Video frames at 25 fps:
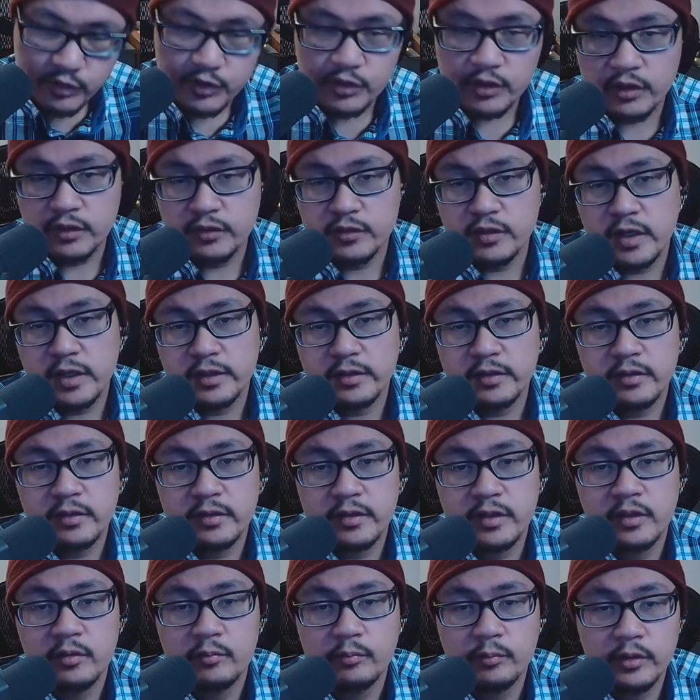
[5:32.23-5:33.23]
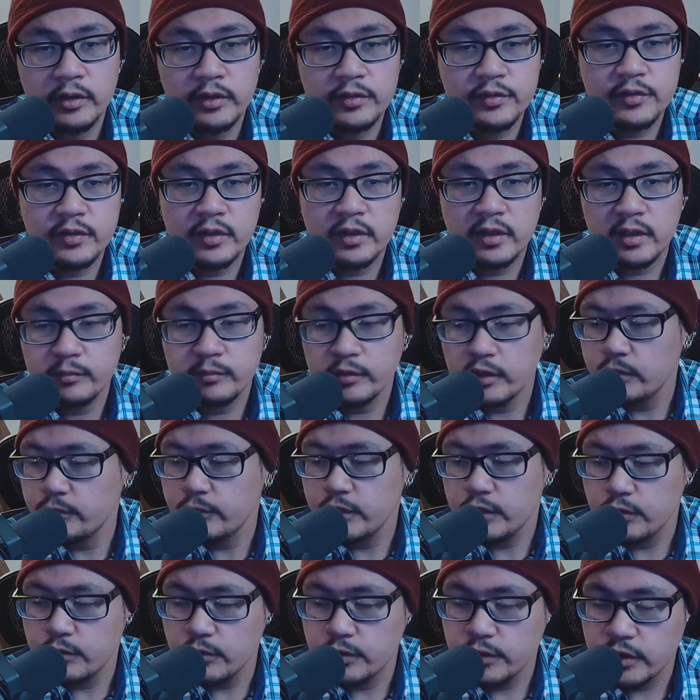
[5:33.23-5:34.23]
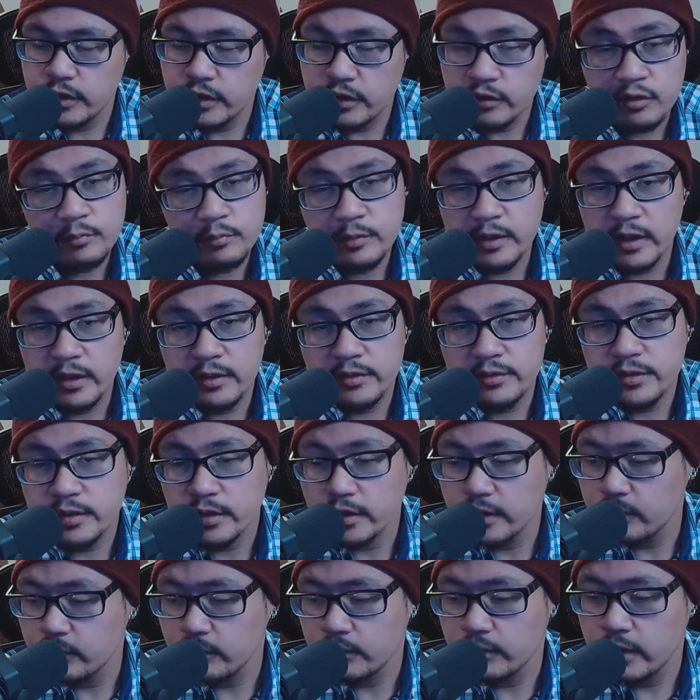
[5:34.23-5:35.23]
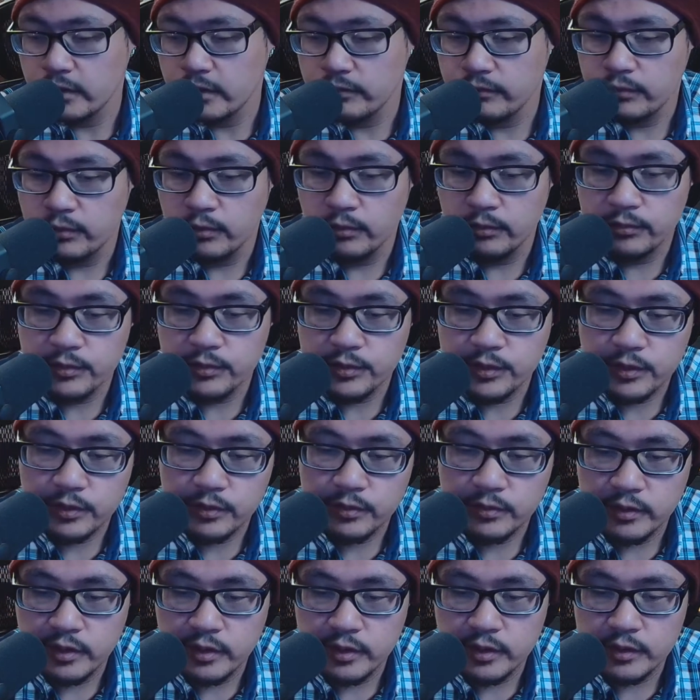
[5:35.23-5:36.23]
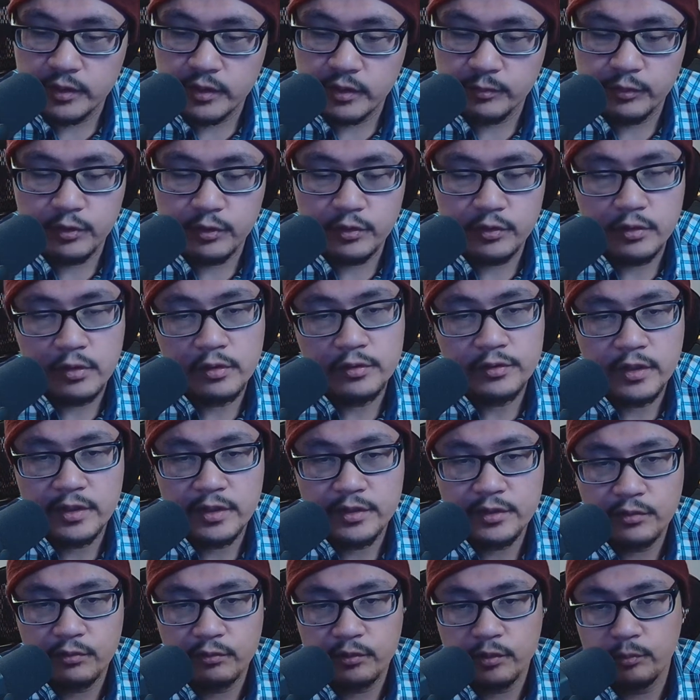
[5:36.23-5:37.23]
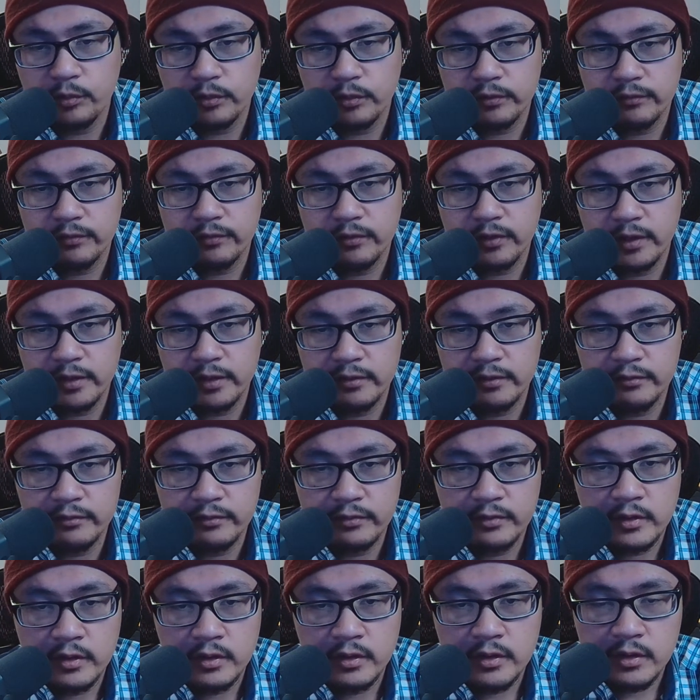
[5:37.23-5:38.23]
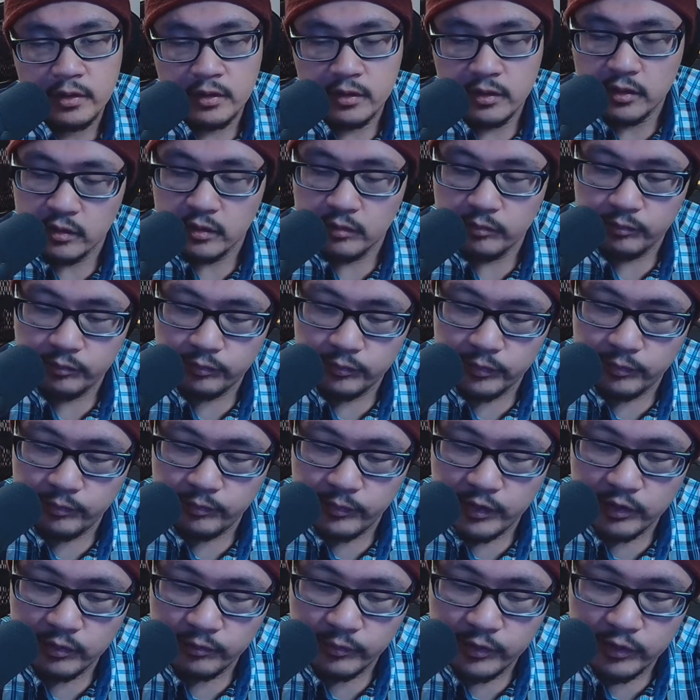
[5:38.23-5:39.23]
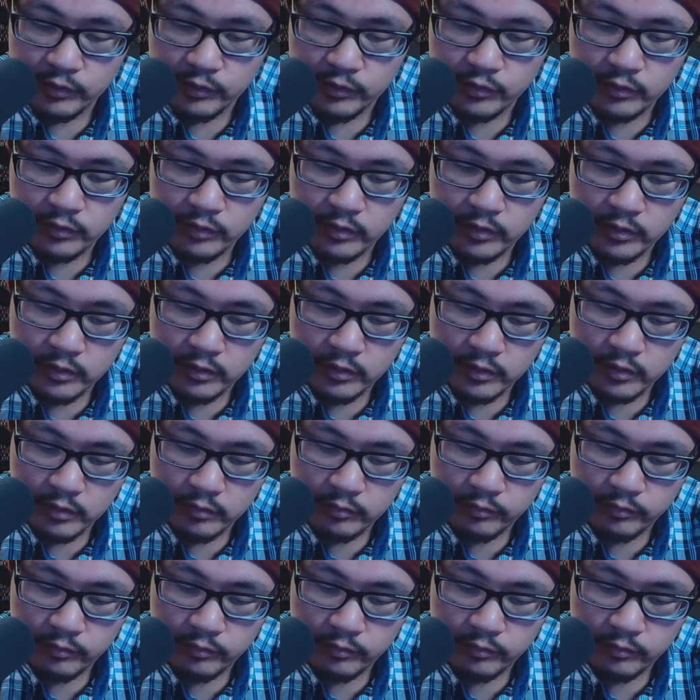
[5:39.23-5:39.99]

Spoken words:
then I'm just going to take the earbuds that I'm going to be using. It could be headset or headphones. It's up to you, as long as it has a 3.5 millimeter